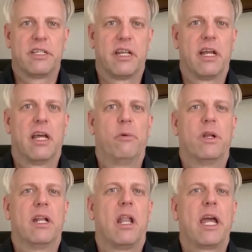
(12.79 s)
and I
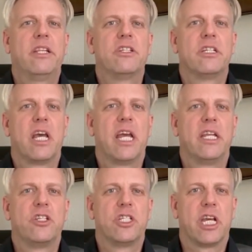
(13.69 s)
would like
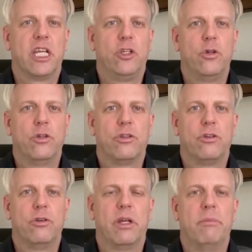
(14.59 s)
today to take you
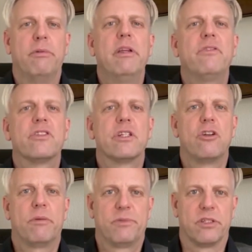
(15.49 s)
through a brief
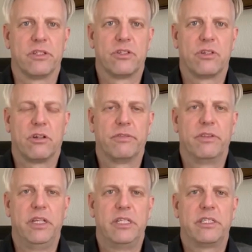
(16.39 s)
synopsis of
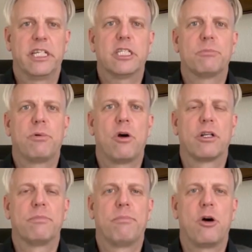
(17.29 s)
the six part